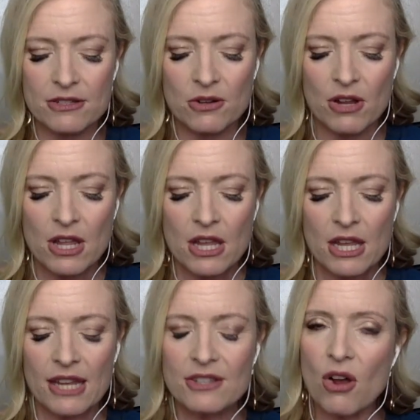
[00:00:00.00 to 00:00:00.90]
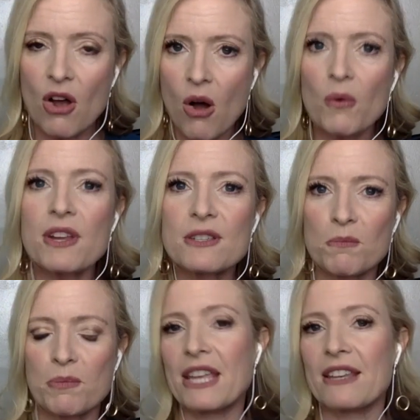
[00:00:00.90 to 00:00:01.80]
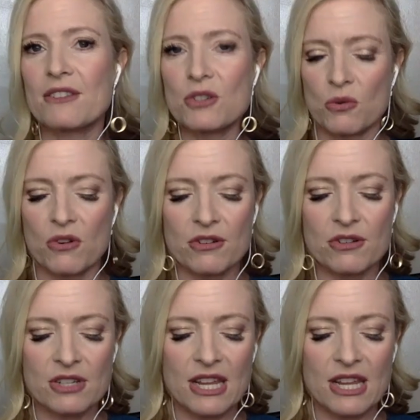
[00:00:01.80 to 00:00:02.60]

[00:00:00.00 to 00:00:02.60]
So it's always been source.